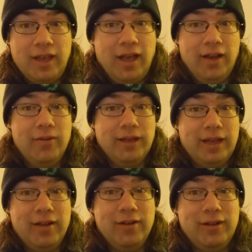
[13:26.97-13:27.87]
I don't
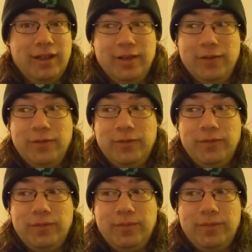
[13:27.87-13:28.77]
care if,
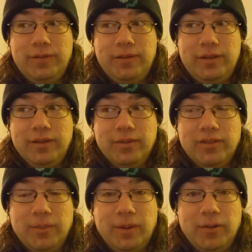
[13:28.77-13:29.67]

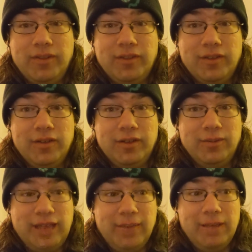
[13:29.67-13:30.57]
somebody wants to,
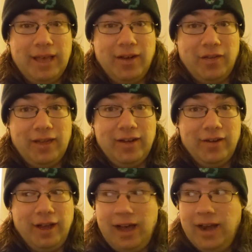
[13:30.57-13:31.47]
get me out on that or
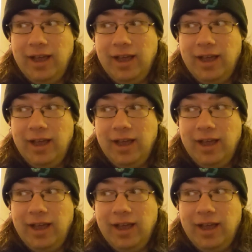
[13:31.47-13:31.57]
not.